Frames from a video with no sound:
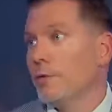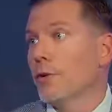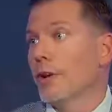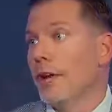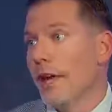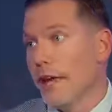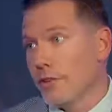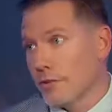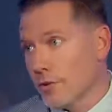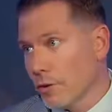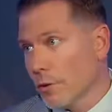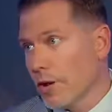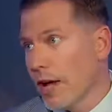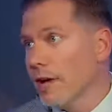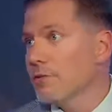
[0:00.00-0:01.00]
for cancer,
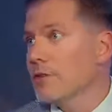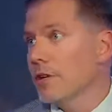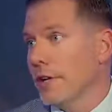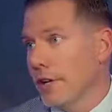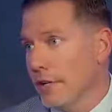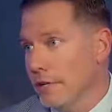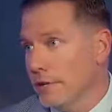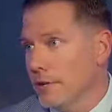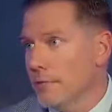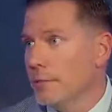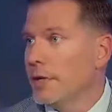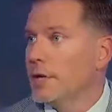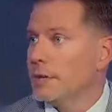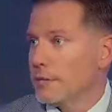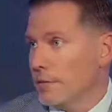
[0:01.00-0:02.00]
what I've studied,
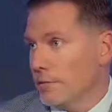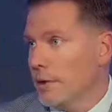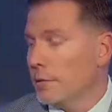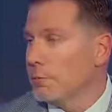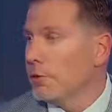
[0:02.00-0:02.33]
because of my